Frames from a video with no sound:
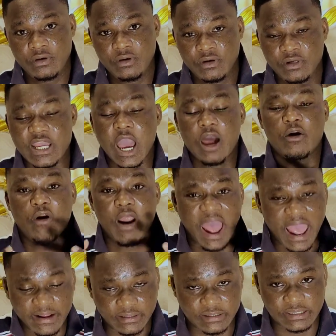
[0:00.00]
their
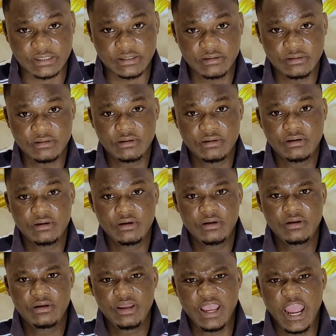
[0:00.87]
rights,
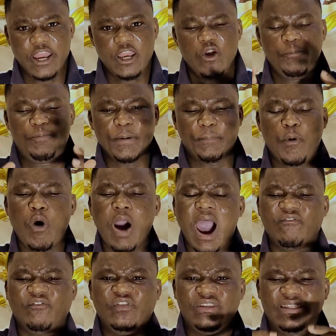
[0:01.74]
and you people
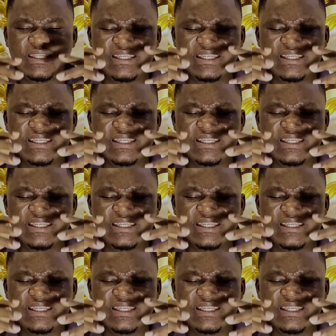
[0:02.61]
have